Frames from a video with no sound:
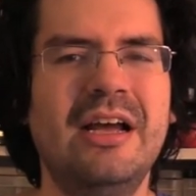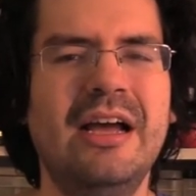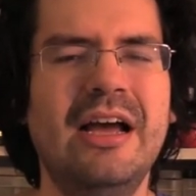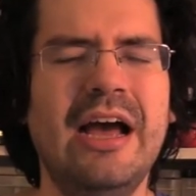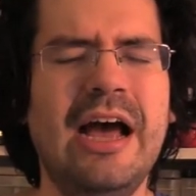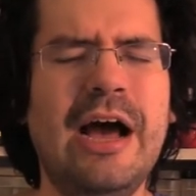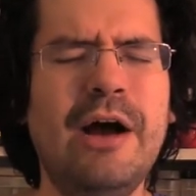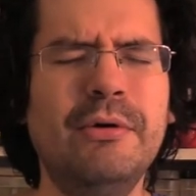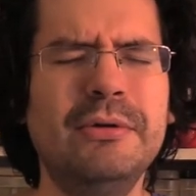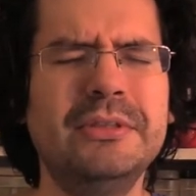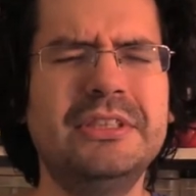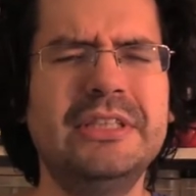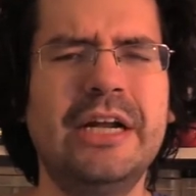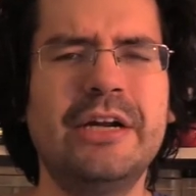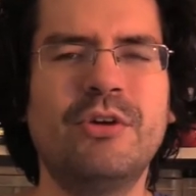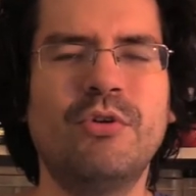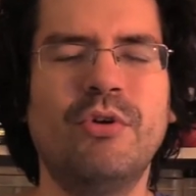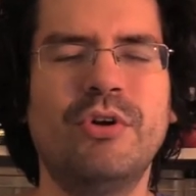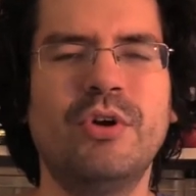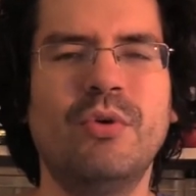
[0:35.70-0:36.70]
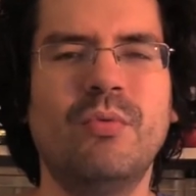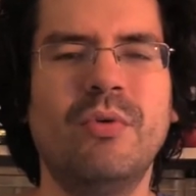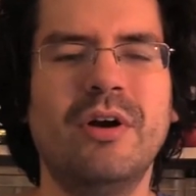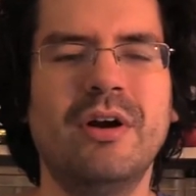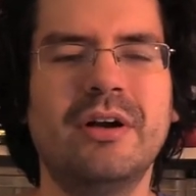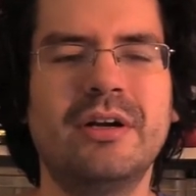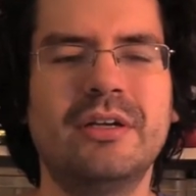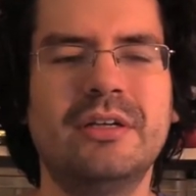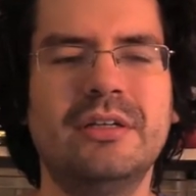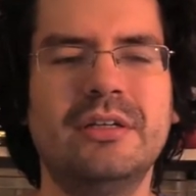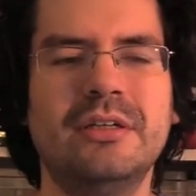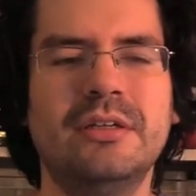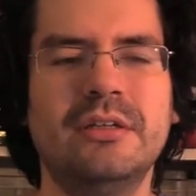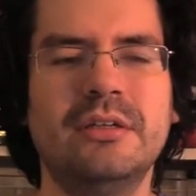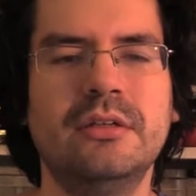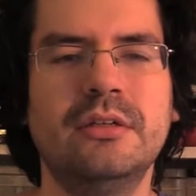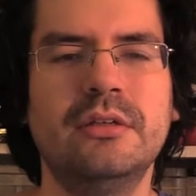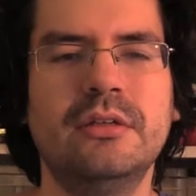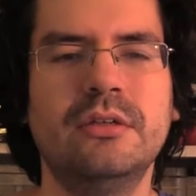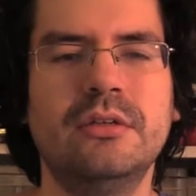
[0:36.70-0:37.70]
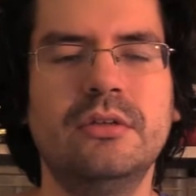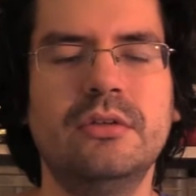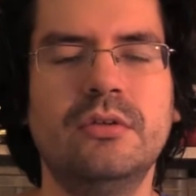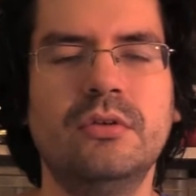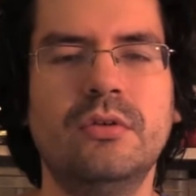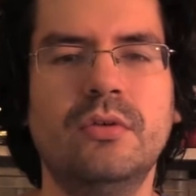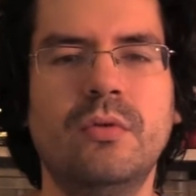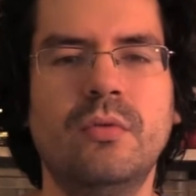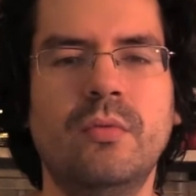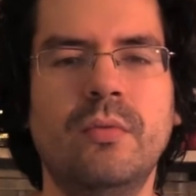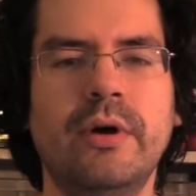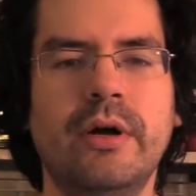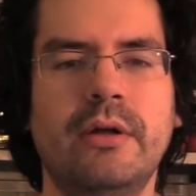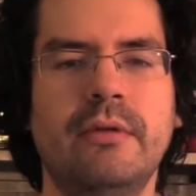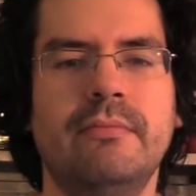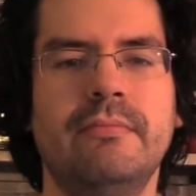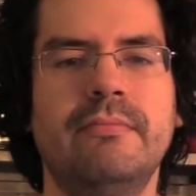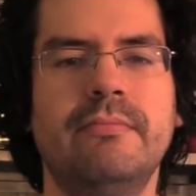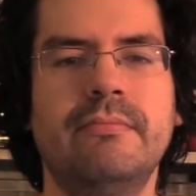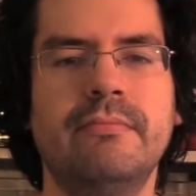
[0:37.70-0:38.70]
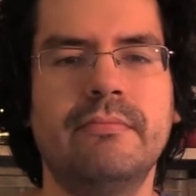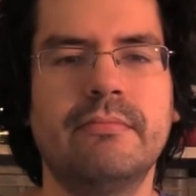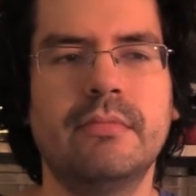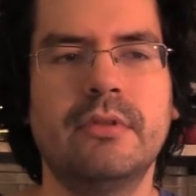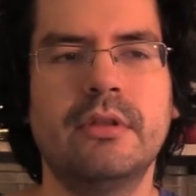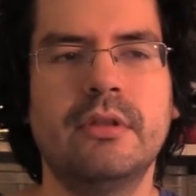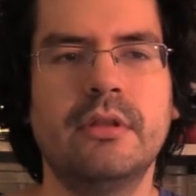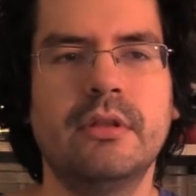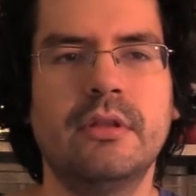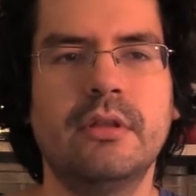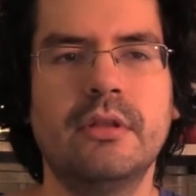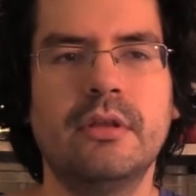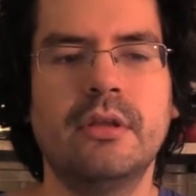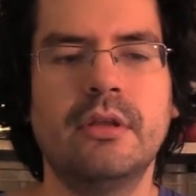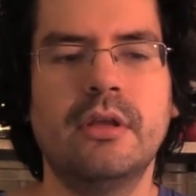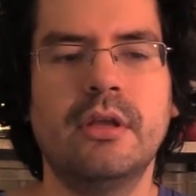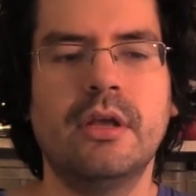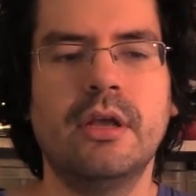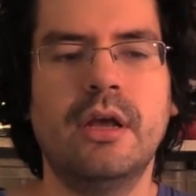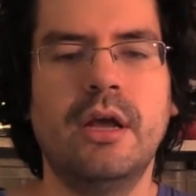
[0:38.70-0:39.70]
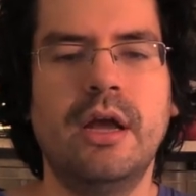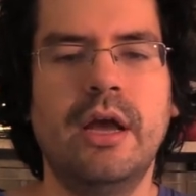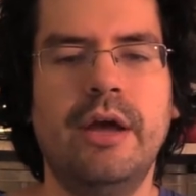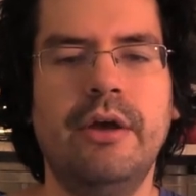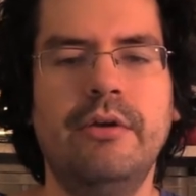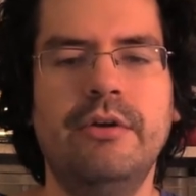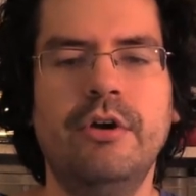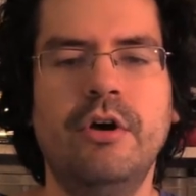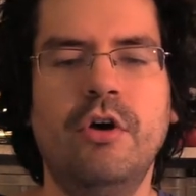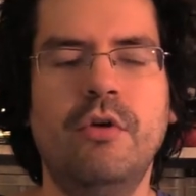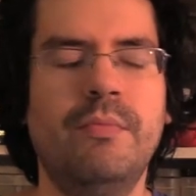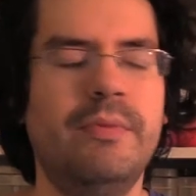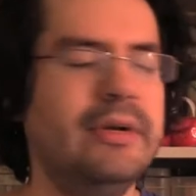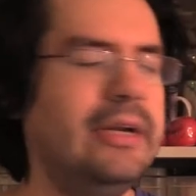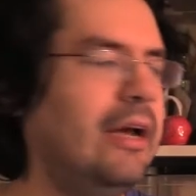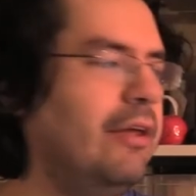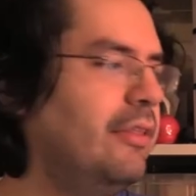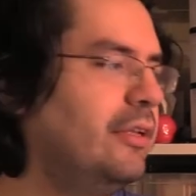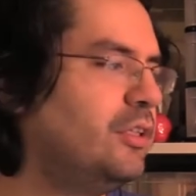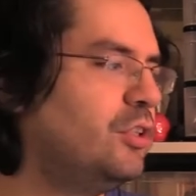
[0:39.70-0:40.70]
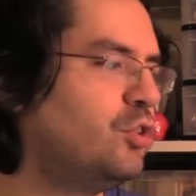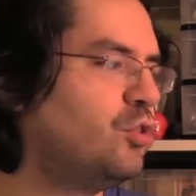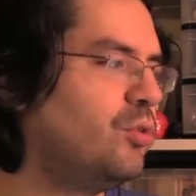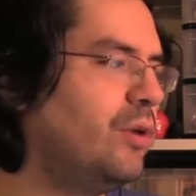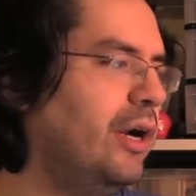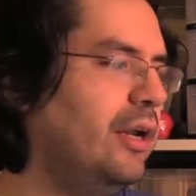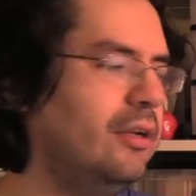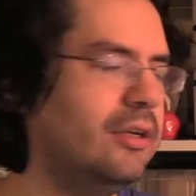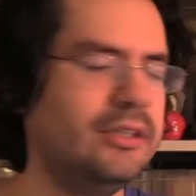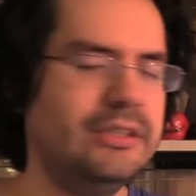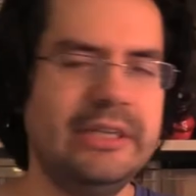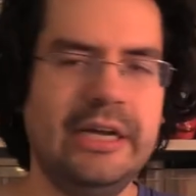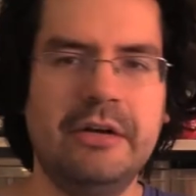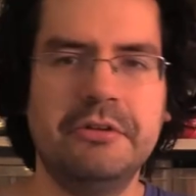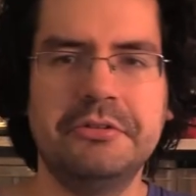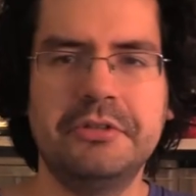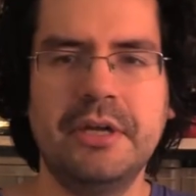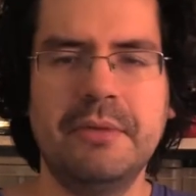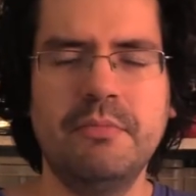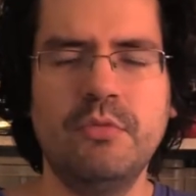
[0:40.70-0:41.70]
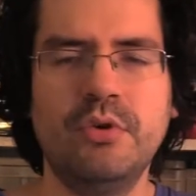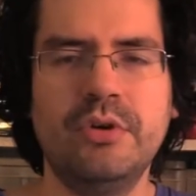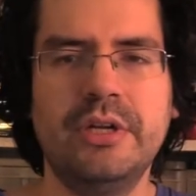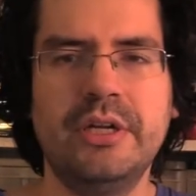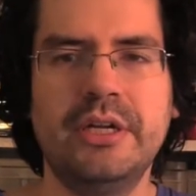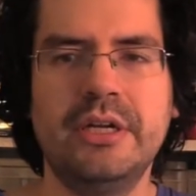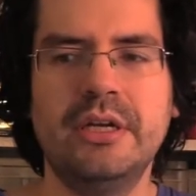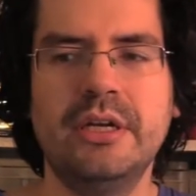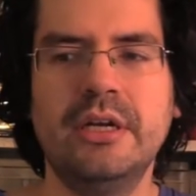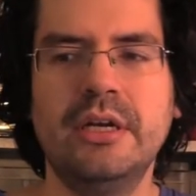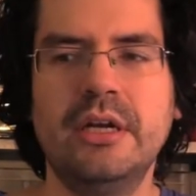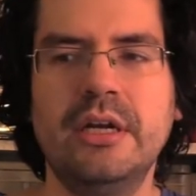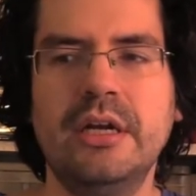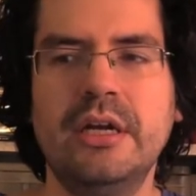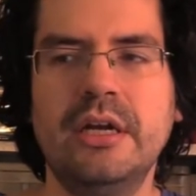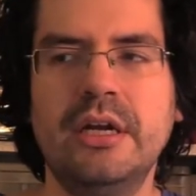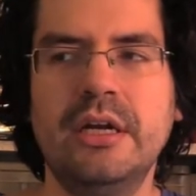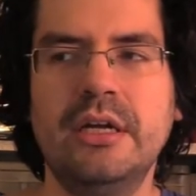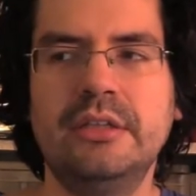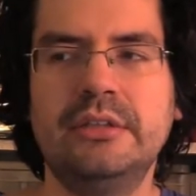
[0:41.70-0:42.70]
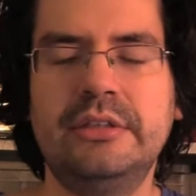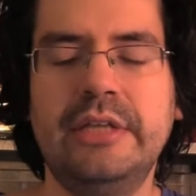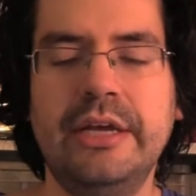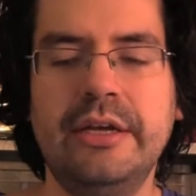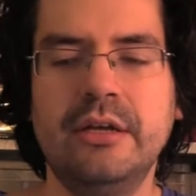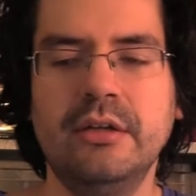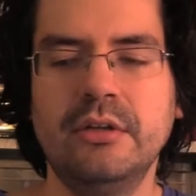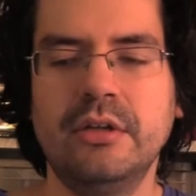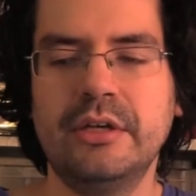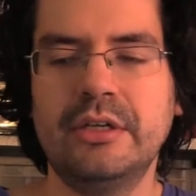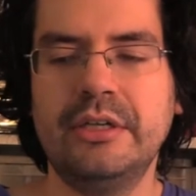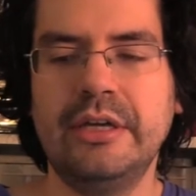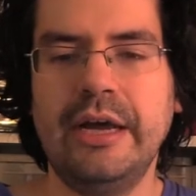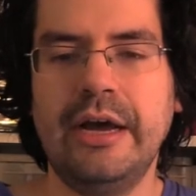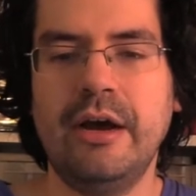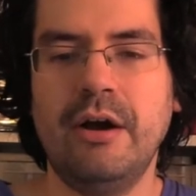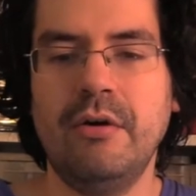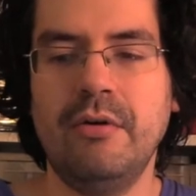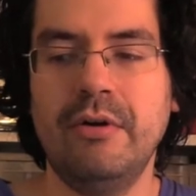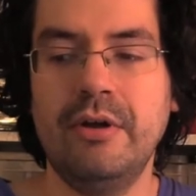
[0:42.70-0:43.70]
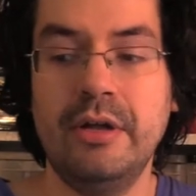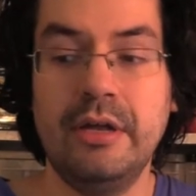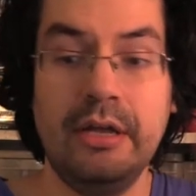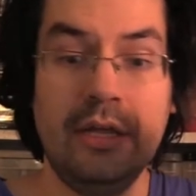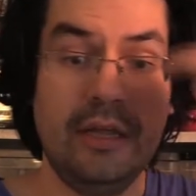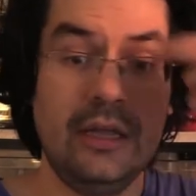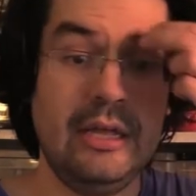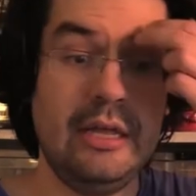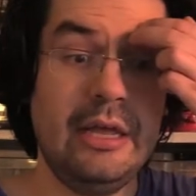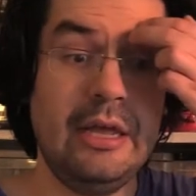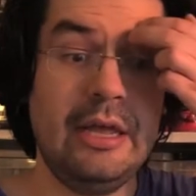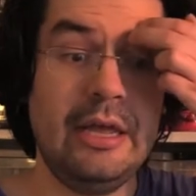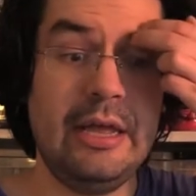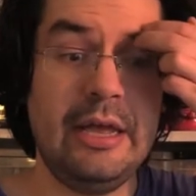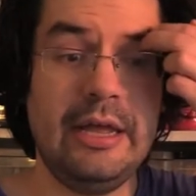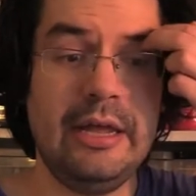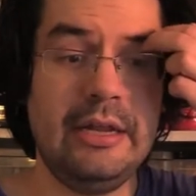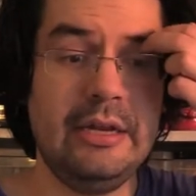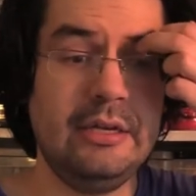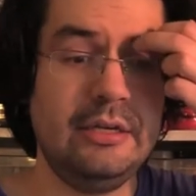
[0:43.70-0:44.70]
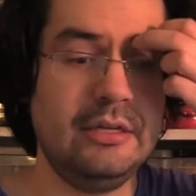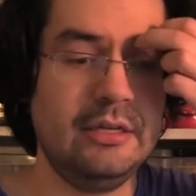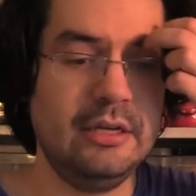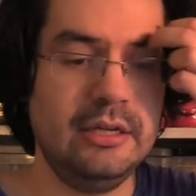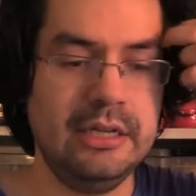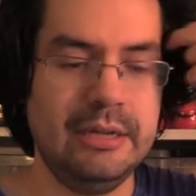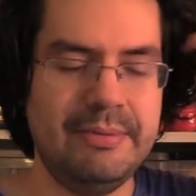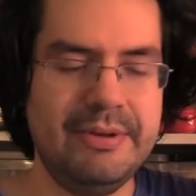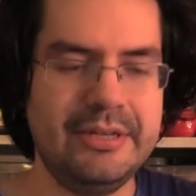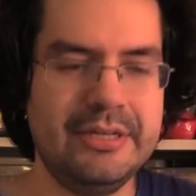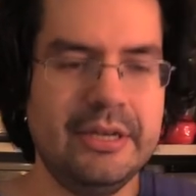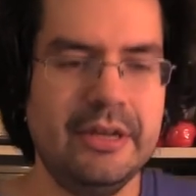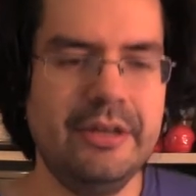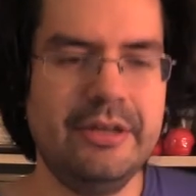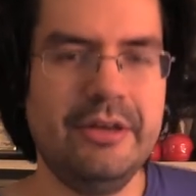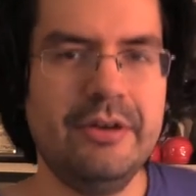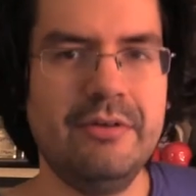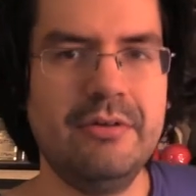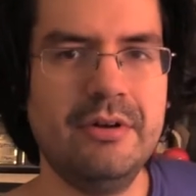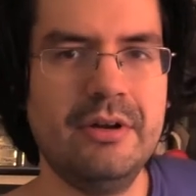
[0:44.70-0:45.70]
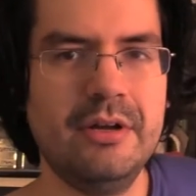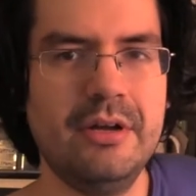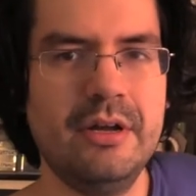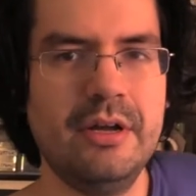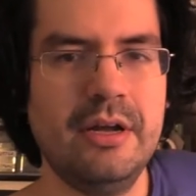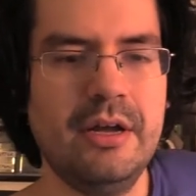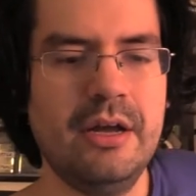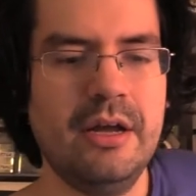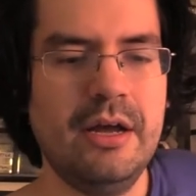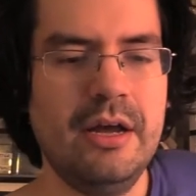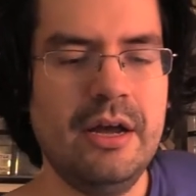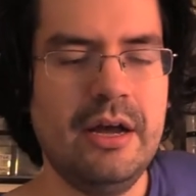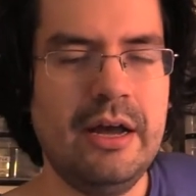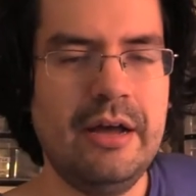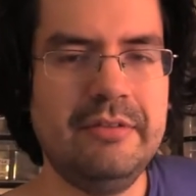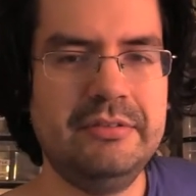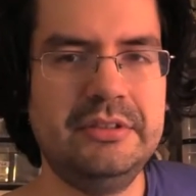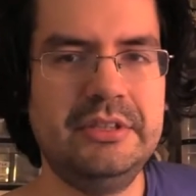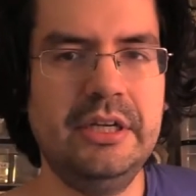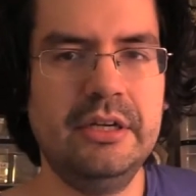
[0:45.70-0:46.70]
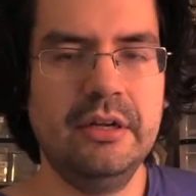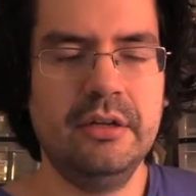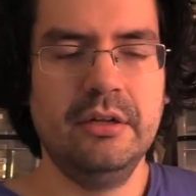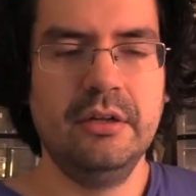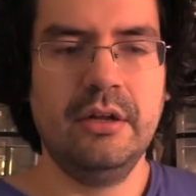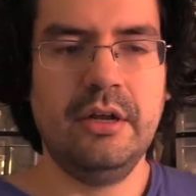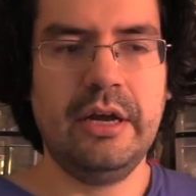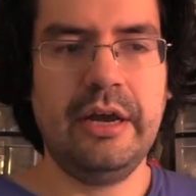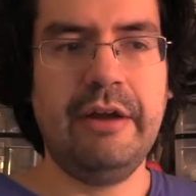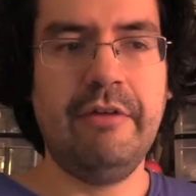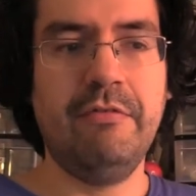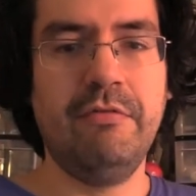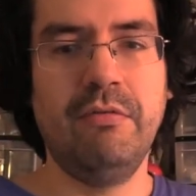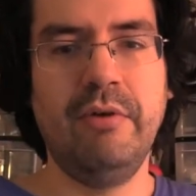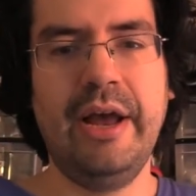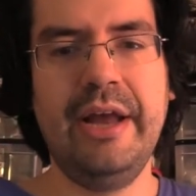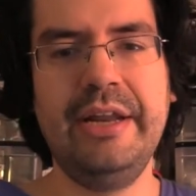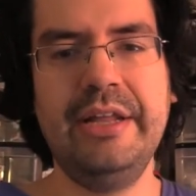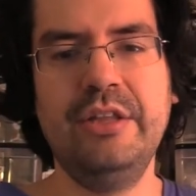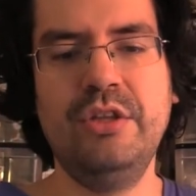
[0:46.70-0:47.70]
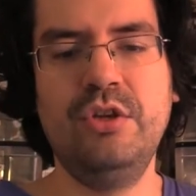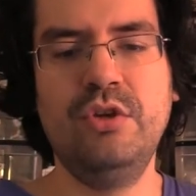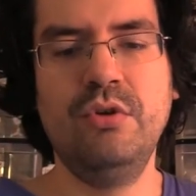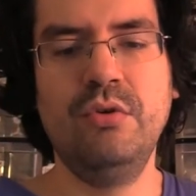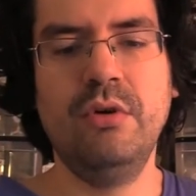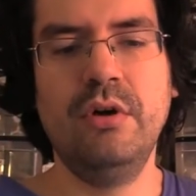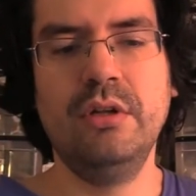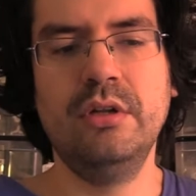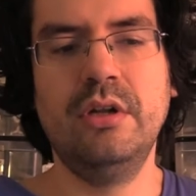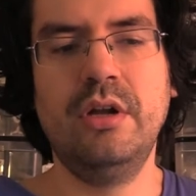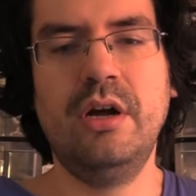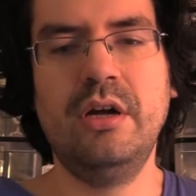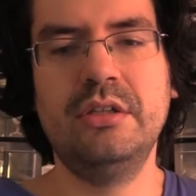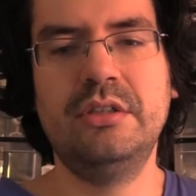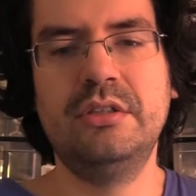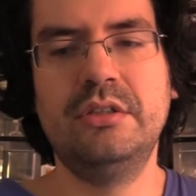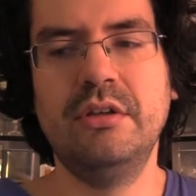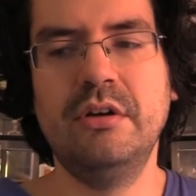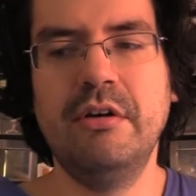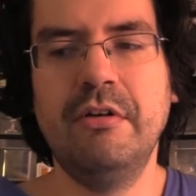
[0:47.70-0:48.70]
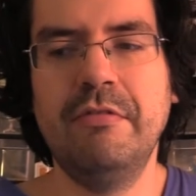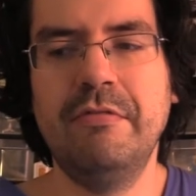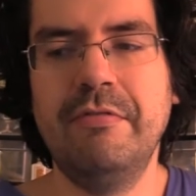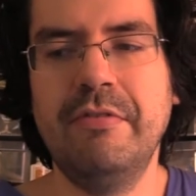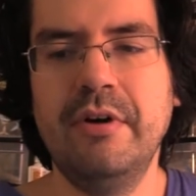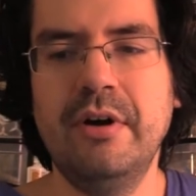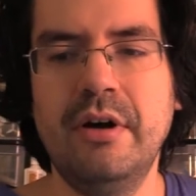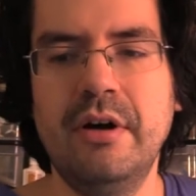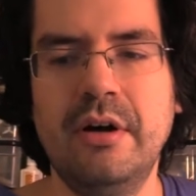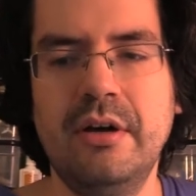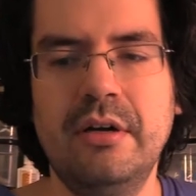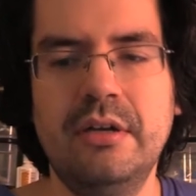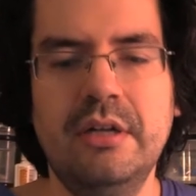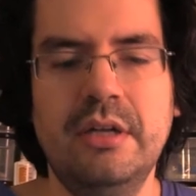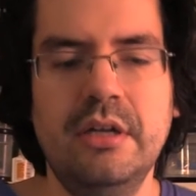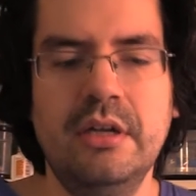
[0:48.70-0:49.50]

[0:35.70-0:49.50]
How is that going to work? Well, I don't know, but now that the trailer's out, I'm gonna take a look now. And let me tell you, I've ran into a lot of